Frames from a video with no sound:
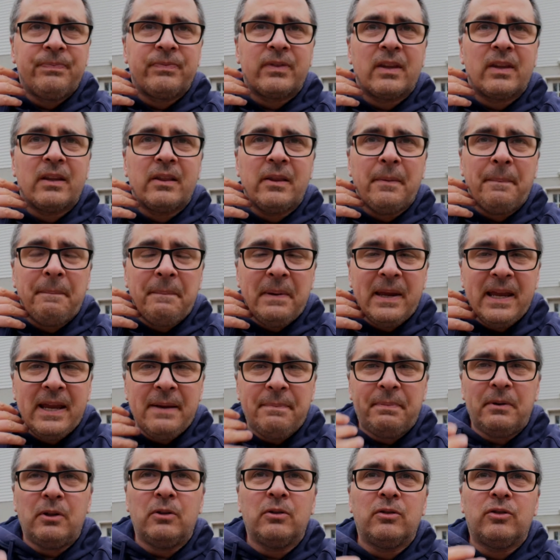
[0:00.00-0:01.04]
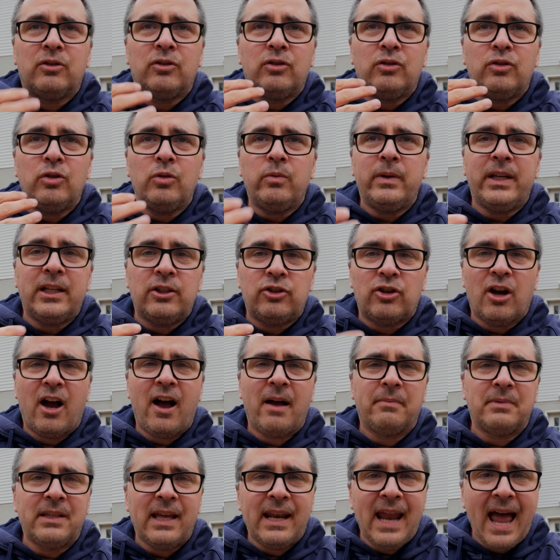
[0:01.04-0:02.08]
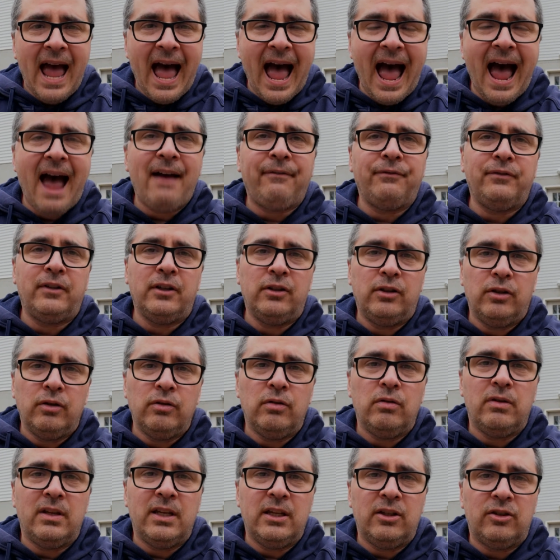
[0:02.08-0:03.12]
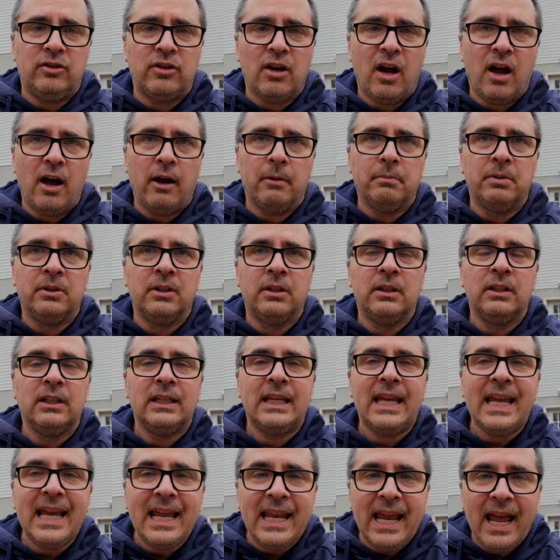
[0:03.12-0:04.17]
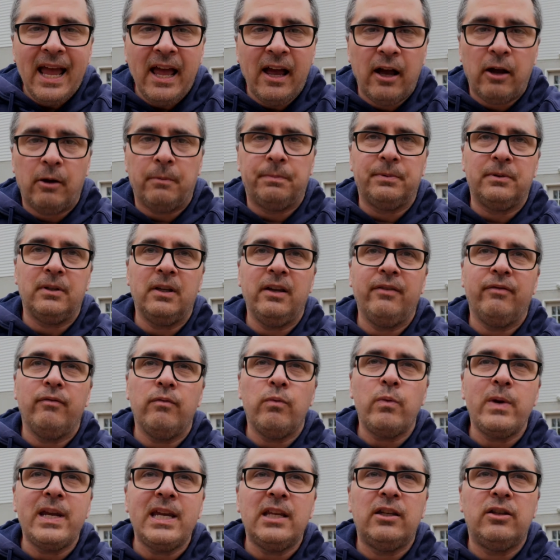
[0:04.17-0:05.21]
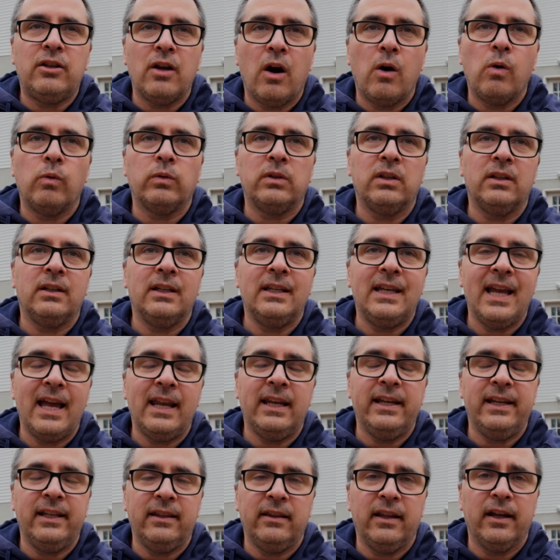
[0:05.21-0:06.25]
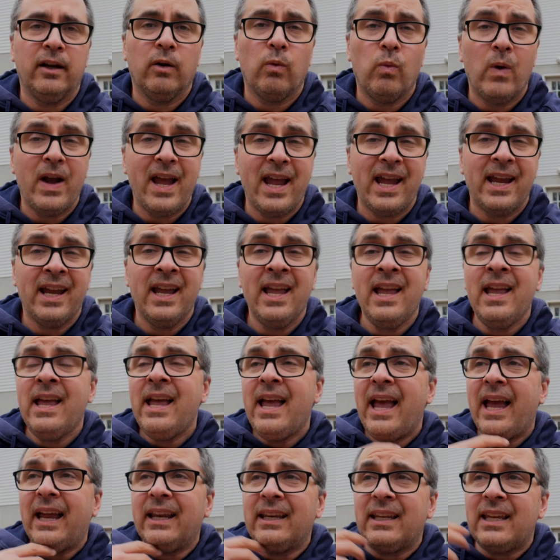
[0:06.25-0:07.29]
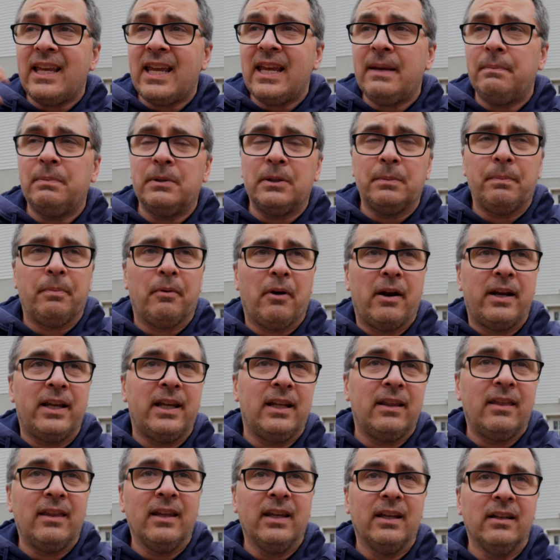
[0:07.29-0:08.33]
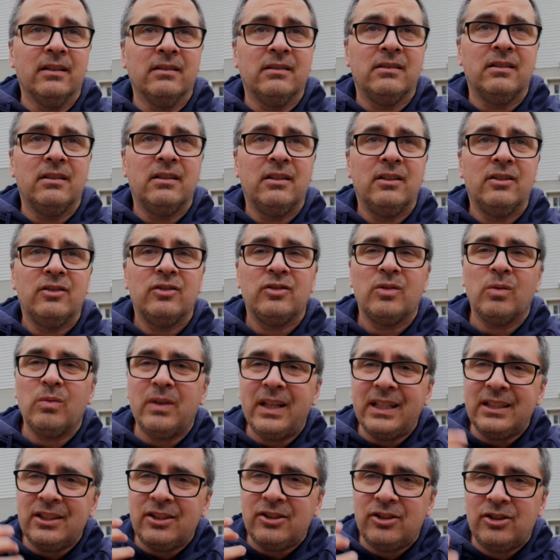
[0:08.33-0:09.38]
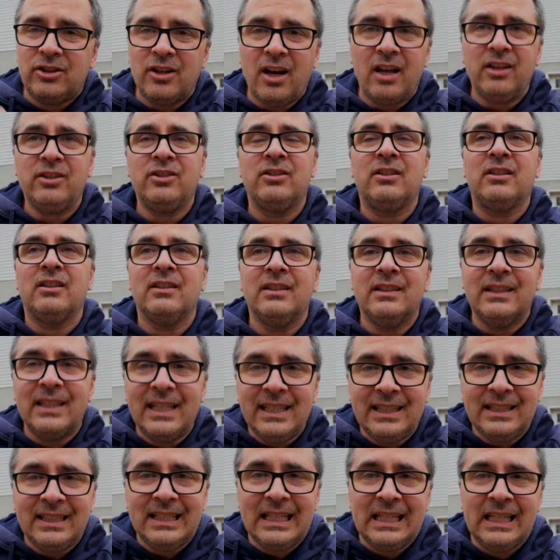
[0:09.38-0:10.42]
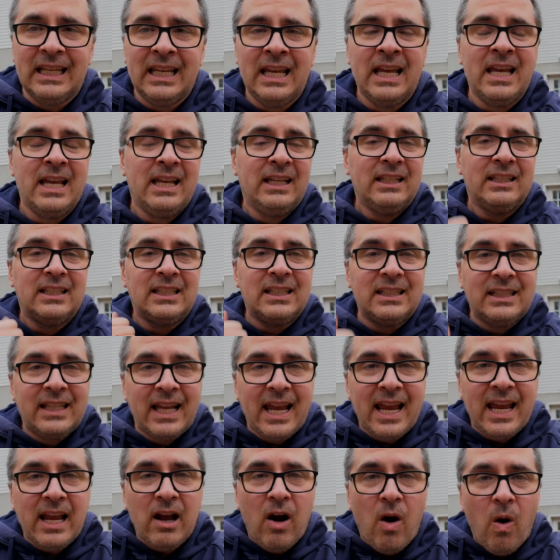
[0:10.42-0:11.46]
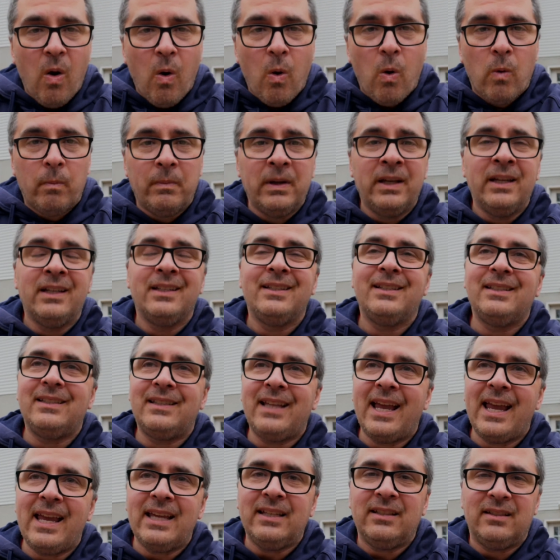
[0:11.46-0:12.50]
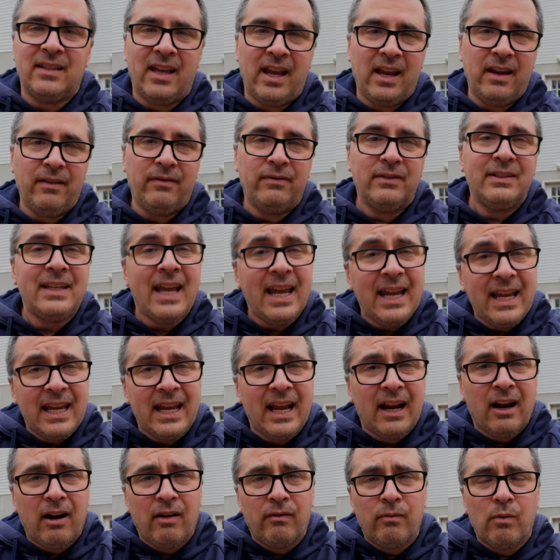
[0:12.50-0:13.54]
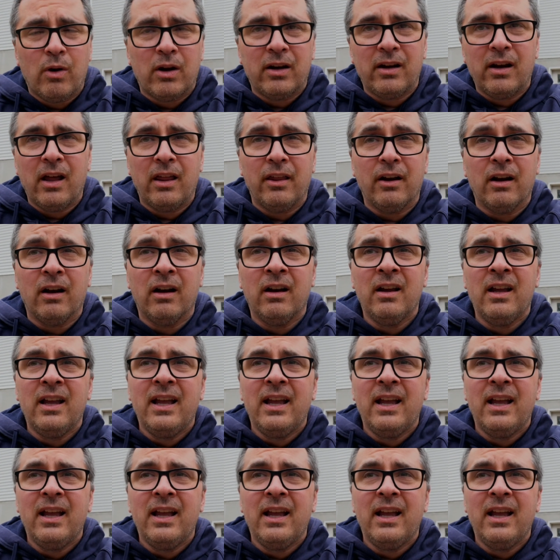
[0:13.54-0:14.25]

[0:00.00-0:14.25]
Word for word: the people doing jobs that have to do these jobs. It helps if we don't get in their way and keep spreading things. So let's just listen, stay home, stay safe, take care of one another,